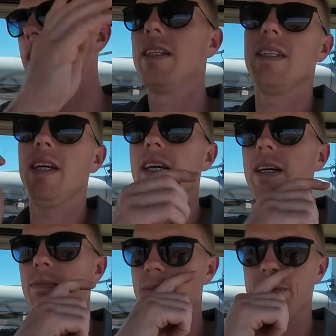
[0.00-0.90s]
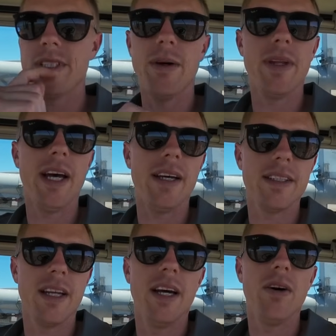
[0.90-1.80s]
Some of
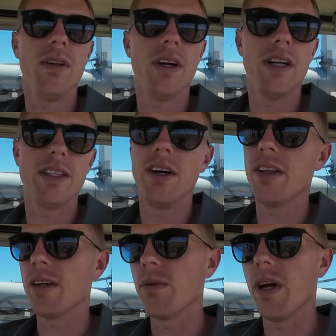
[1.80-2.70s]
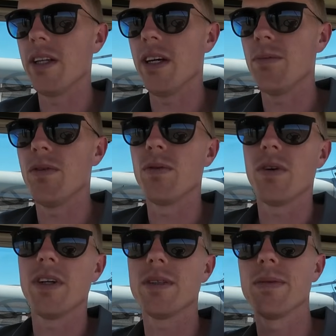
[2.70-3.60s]
that canola I don't think will get done before
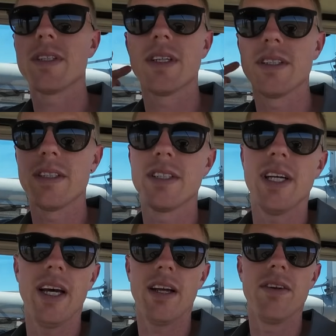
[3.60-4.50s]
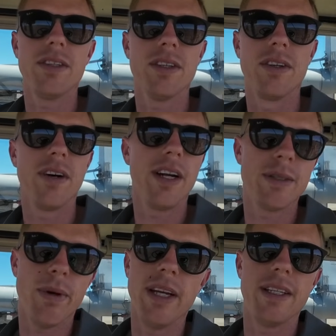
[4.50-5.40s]
Christmas because it's just hanging on too green.
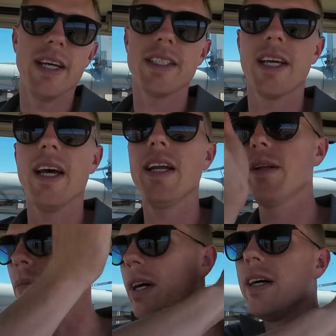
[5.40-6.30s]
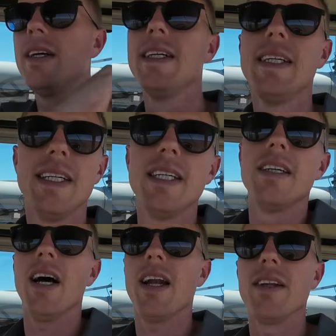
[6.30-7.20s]
It's been desiccated, but
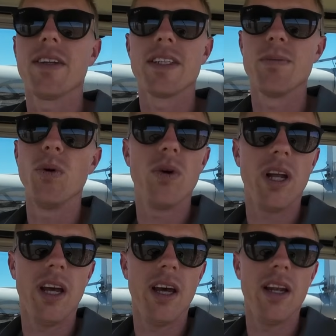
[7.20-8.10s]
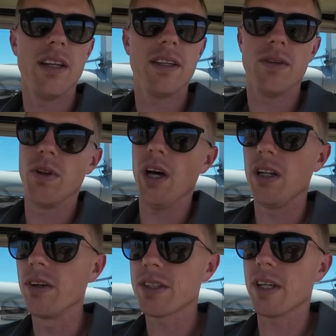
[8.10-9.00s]
I had a look this morning and although
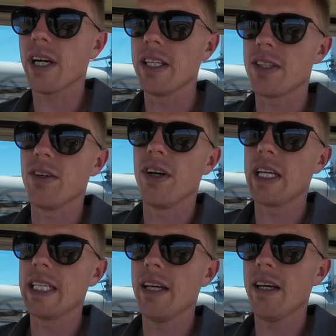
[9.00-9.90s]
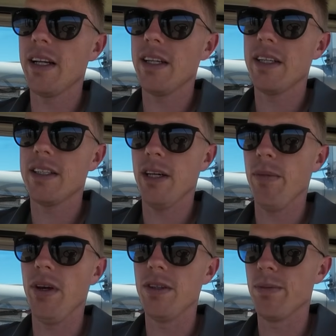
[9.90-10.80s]
it looks like it's drying down,
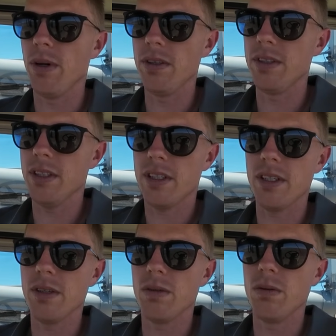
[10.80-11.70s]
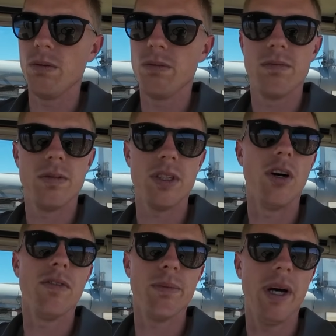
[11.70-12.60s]
some of those pods are still
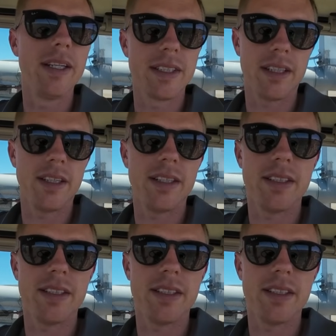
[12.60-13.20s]
soft basically.